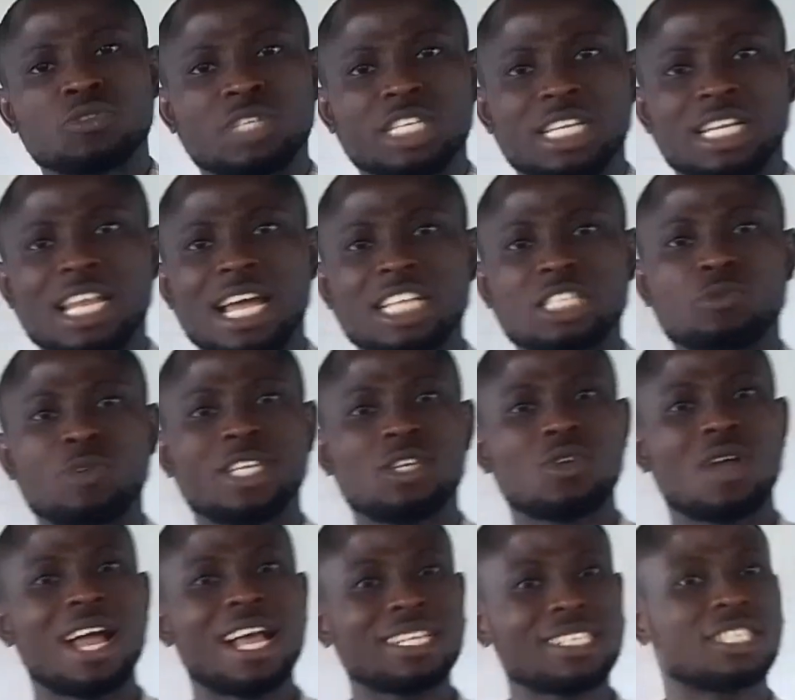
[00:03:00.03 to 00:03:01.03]
to the class, when
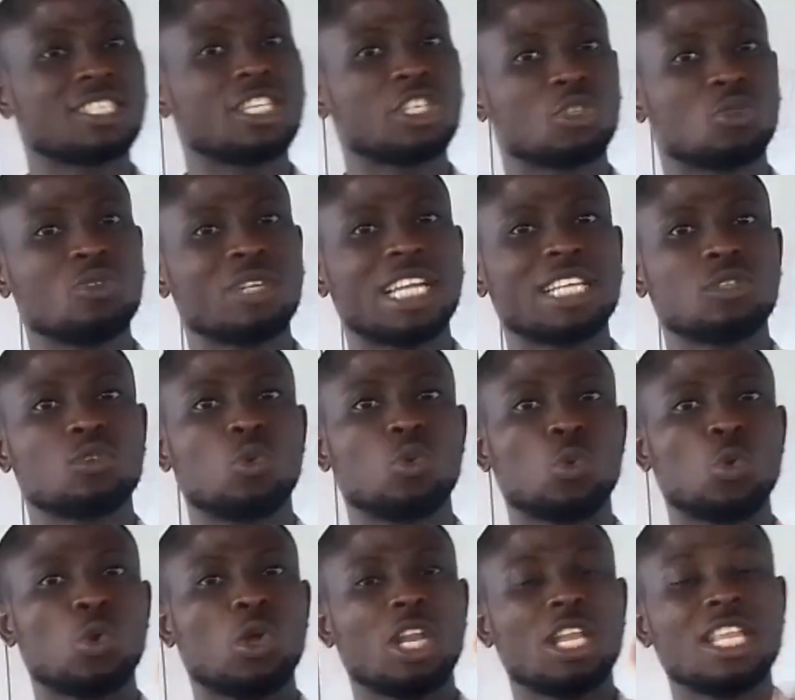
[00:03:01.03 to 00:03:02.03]
you ask the student
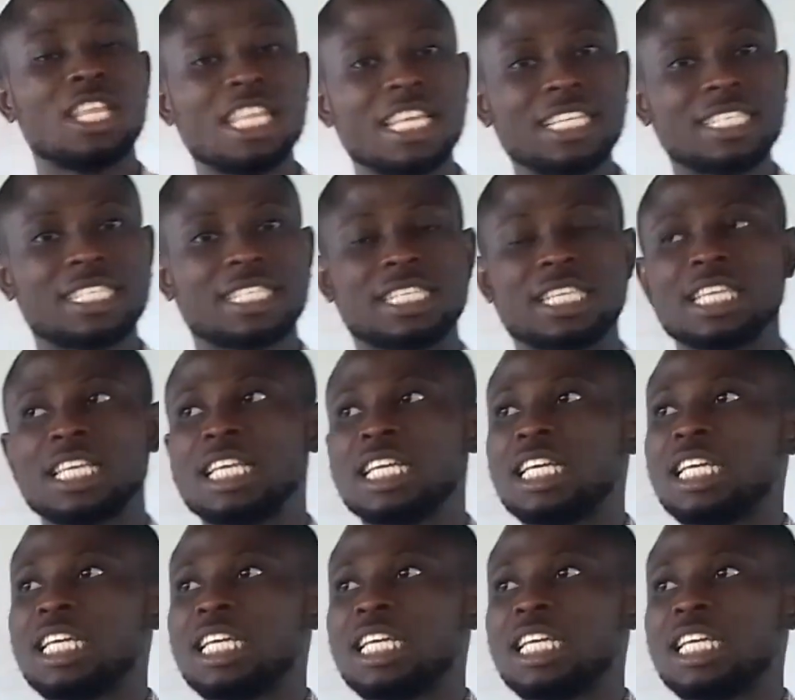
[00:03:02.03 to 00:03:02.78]
to list,